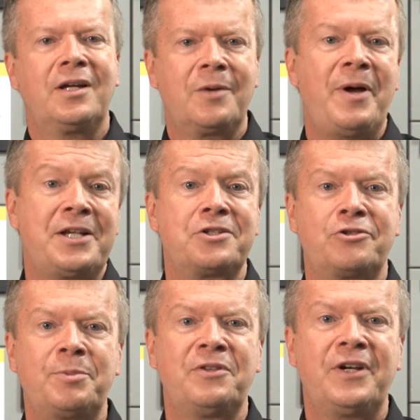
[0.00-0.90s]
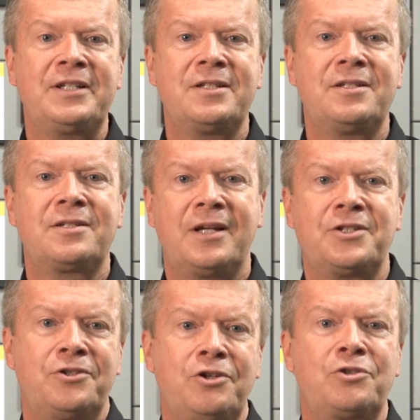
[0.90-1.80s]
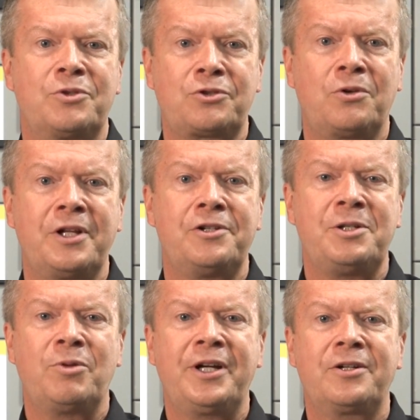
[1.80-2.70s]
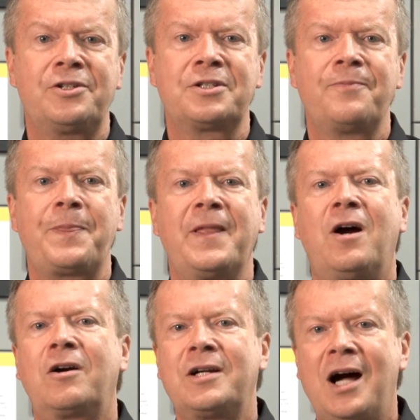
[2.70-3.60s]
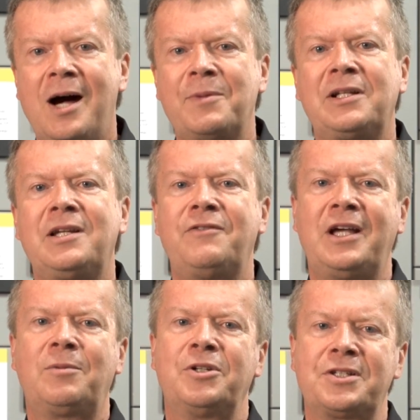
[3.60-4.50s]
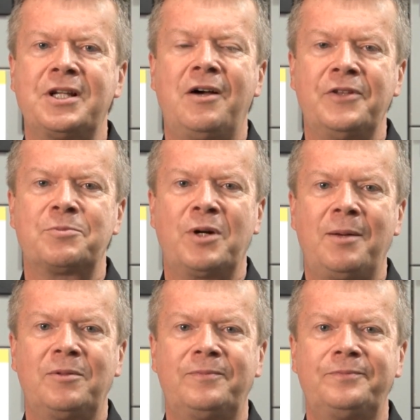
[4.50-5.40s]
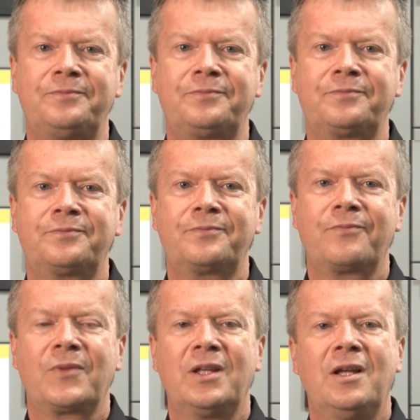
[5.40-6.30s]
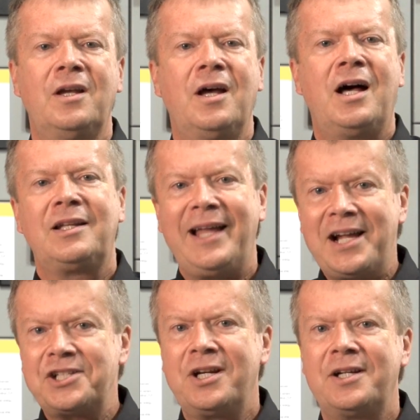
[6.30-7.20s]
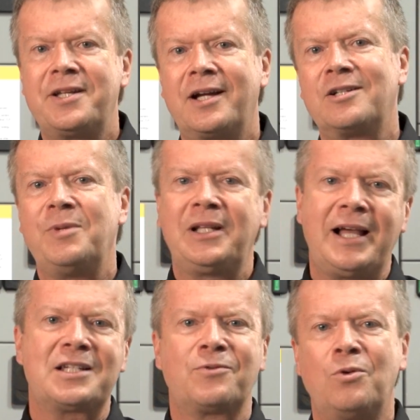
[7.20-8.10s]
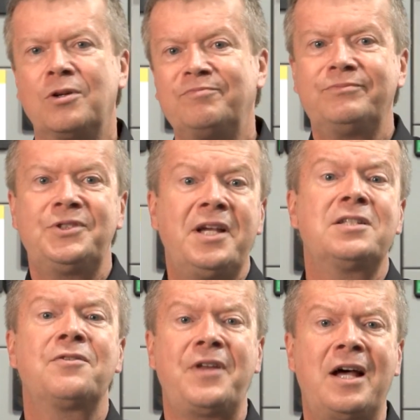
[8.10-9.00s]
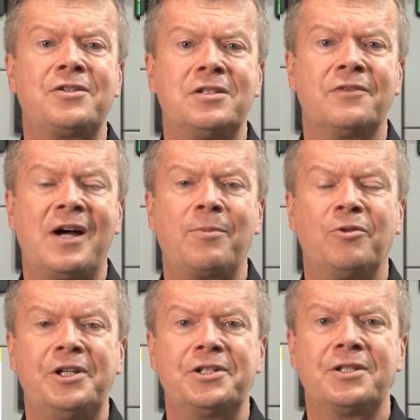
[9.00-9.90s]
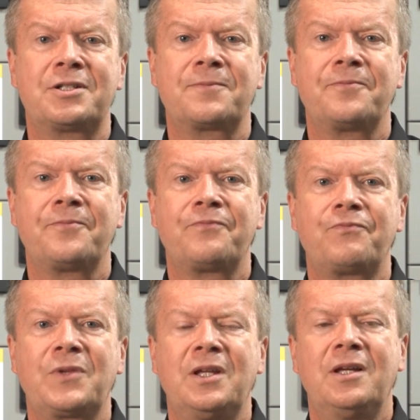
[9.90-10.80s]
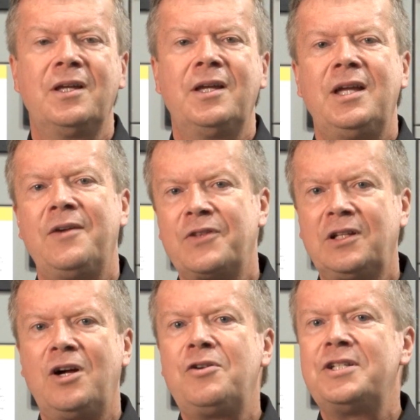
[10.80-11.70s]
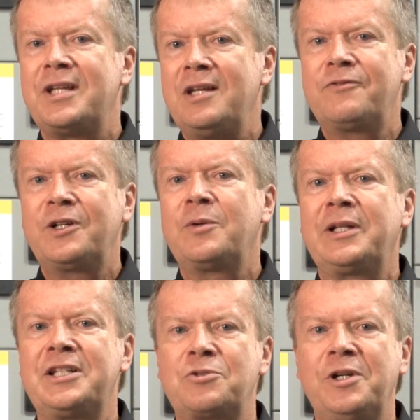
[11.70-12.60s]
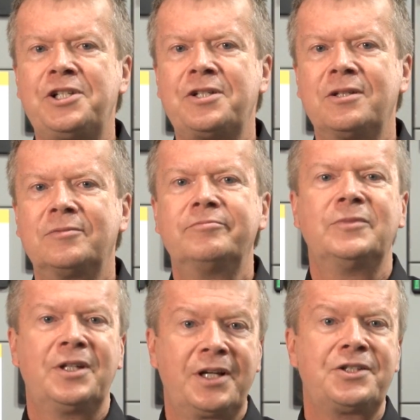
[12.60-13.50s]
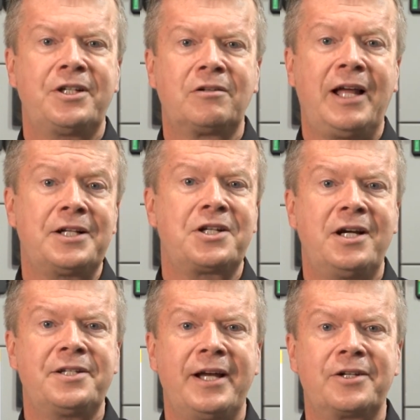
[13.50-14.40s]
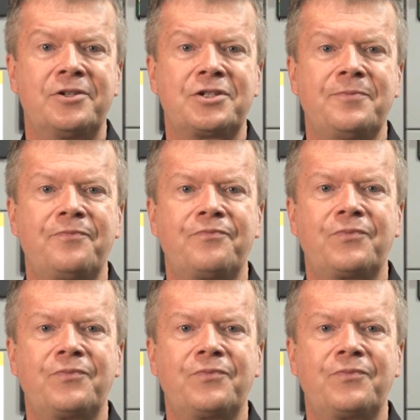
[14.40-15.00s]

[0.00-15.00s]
Capacitor trip devices, as are used with stored energy breakers, are commonly available to solve this problem. A latch contactor may last for tens of thousands of operations. If the load is infrequently switched, consider latch contactors.